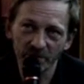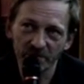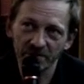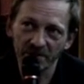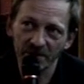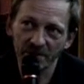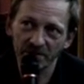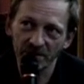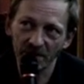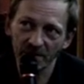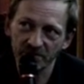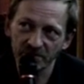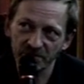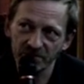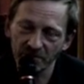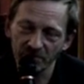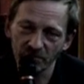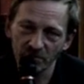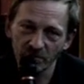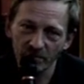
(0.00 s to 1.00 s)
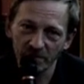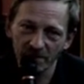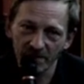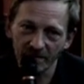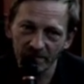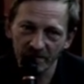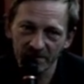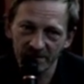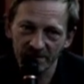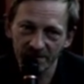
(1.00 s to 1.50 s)
but it's a noble
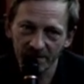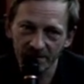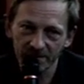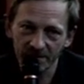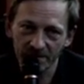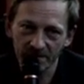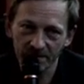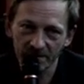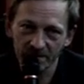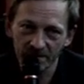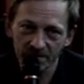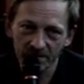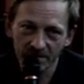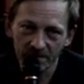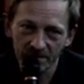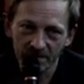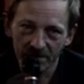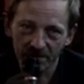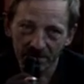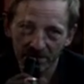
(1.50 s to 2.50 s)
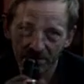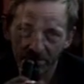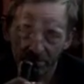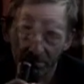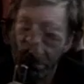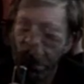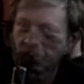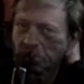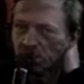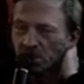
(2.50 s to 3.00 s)
ambition, I think.
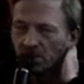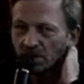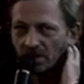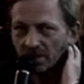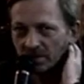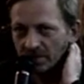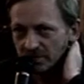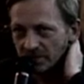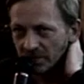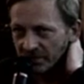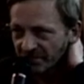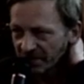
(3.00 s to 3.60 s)
The